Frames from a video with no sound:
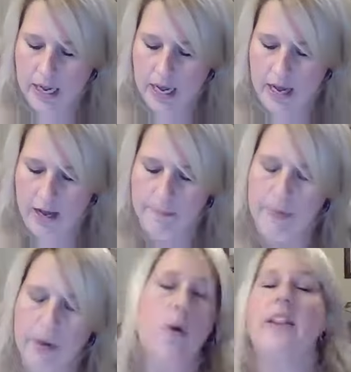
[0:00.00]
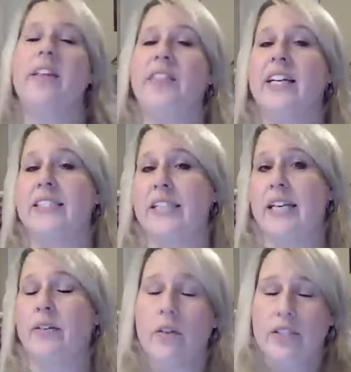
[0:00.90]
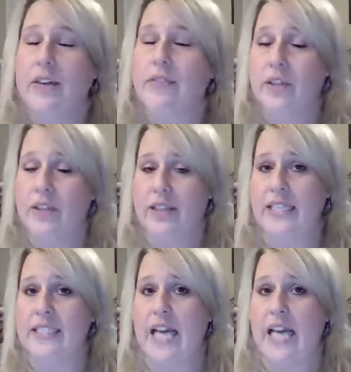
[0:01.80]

But one of the things that, several of the things